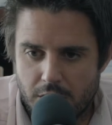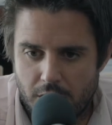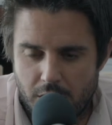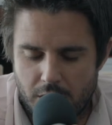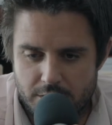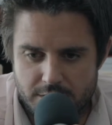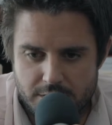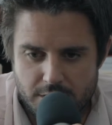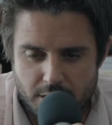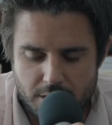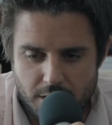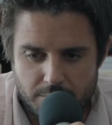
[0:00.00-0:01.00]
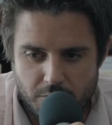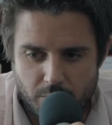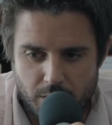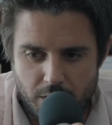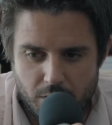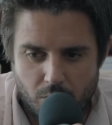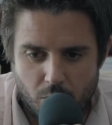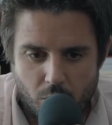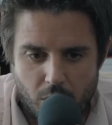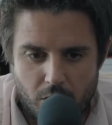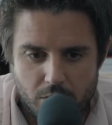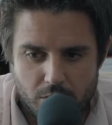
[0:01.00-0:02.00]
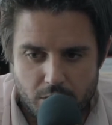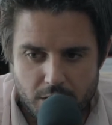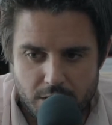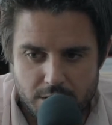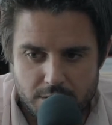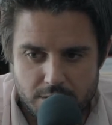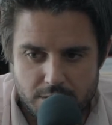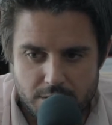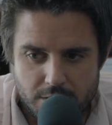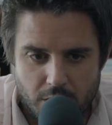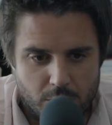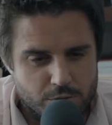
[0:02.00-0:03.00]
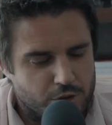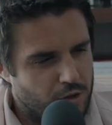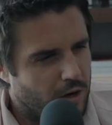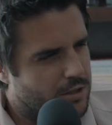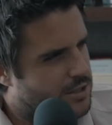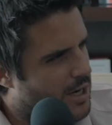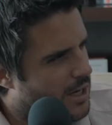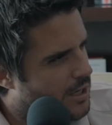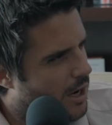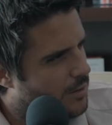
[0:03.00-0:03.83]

oh, this is going to come to me. Walgreens, oh, drugs.com,